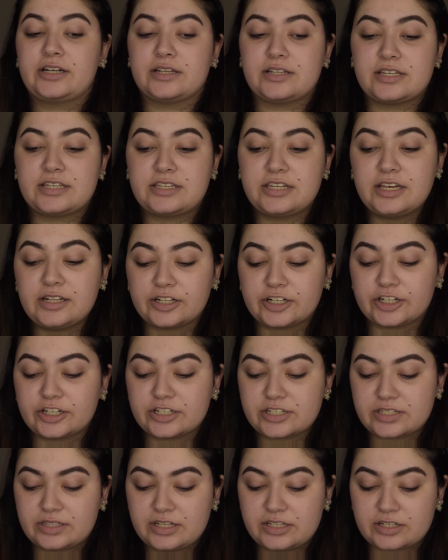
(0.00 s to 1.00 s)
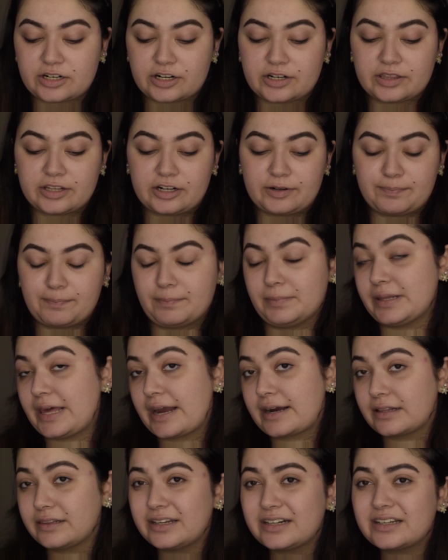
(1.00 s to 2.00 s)
concealers. These are their
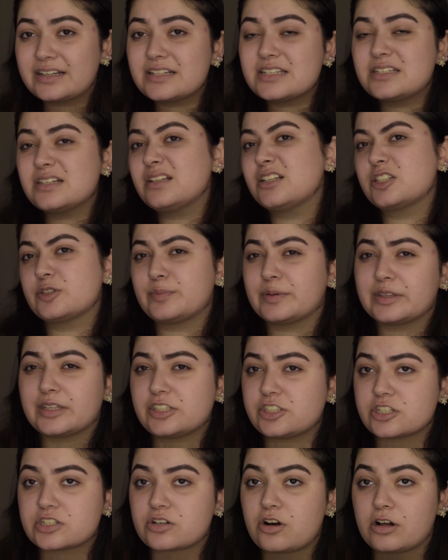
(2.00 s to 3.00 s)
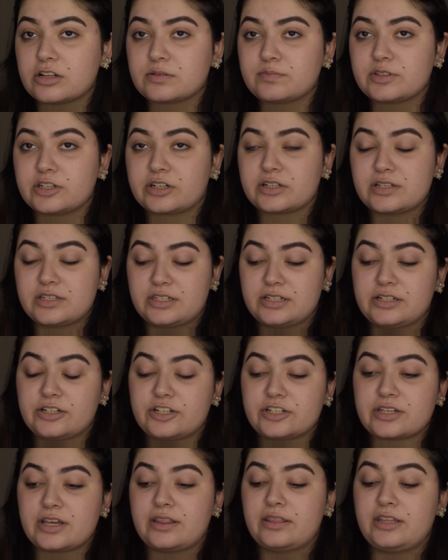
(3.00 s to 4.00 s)
black lid concealers, but they just call them their
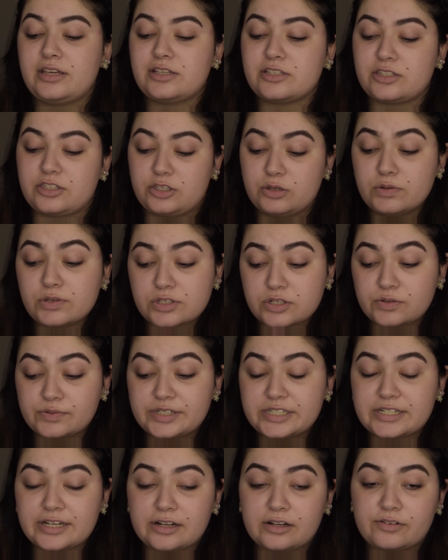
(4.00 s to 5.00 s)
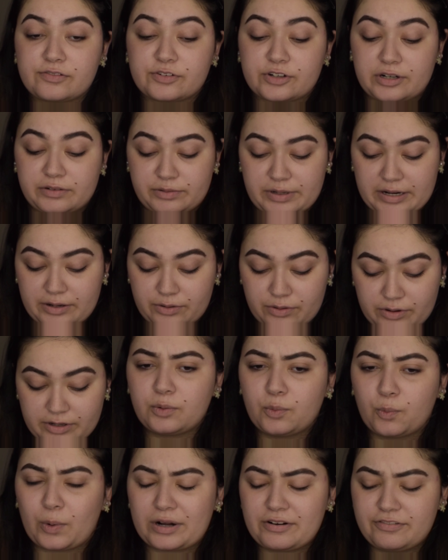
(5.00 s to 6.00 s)
concealers, and these used to retail for around
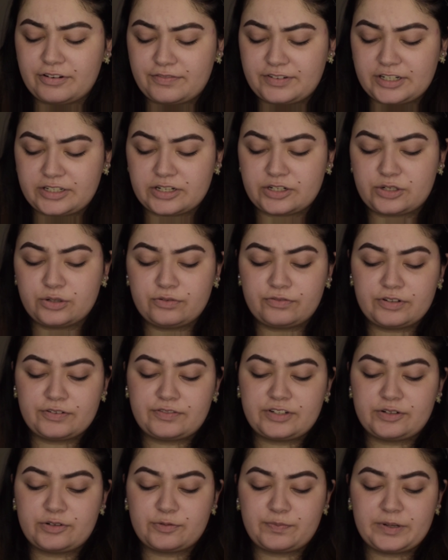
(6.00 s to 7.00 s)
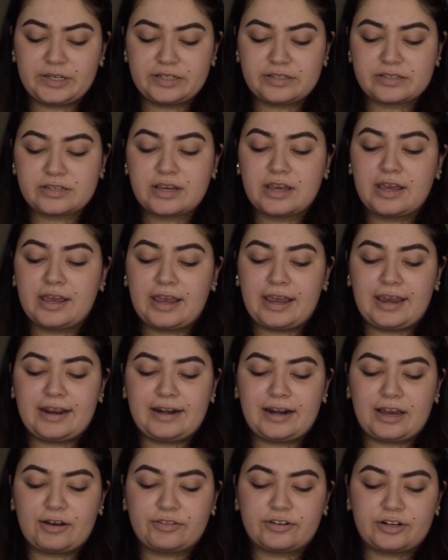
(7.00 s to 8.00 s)
150 to 250 rupees, and
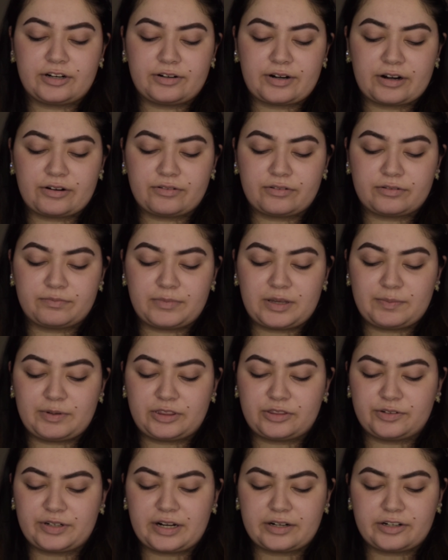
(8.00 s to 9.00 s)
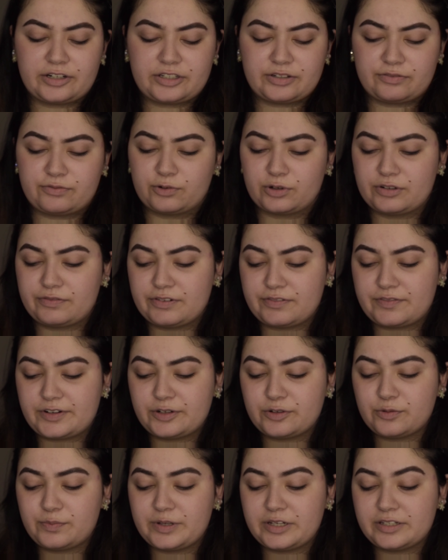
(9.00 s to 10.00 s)
now they're around maybe 300 to 450
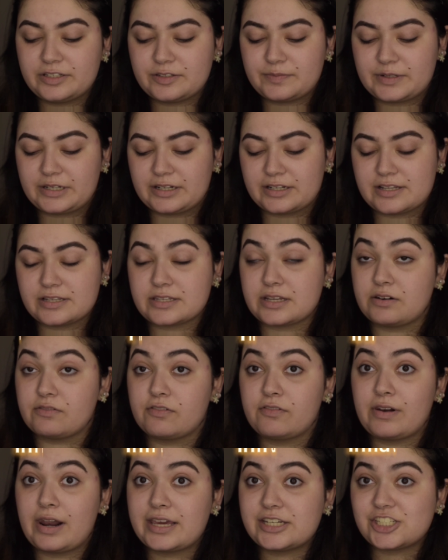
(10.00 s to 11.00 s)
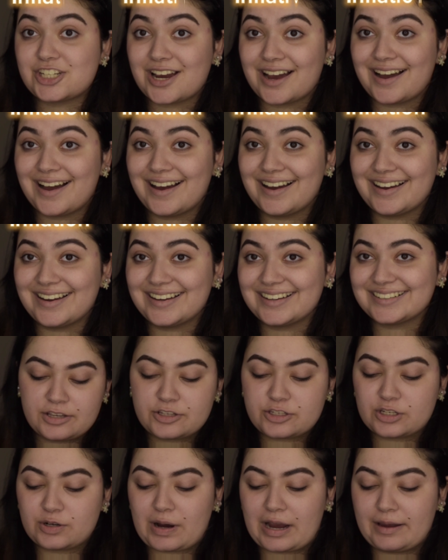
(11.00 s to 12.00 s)
rupees because inflation.
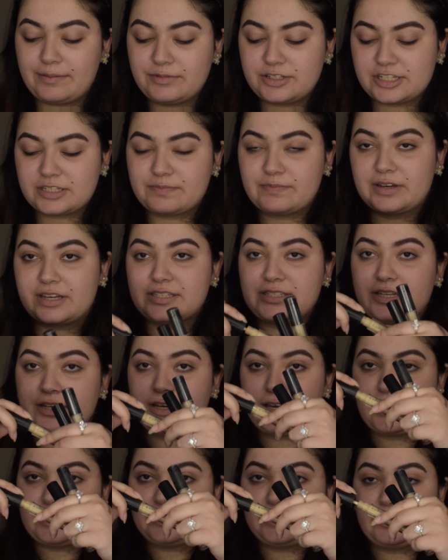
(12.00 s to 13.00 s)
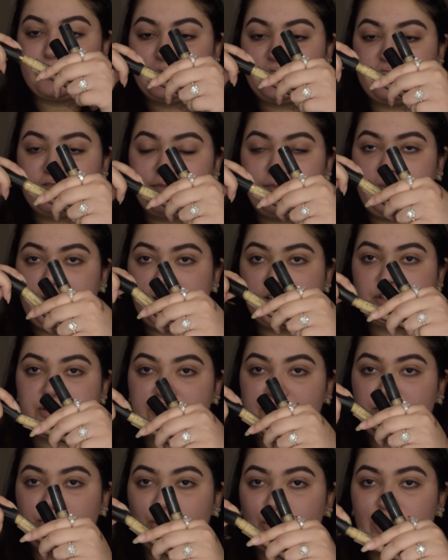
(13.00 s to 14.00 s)
So I'm just mixing a little bit of Beige
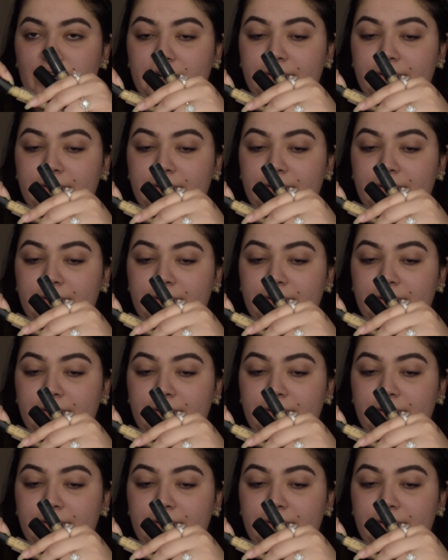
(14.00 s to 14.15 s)
4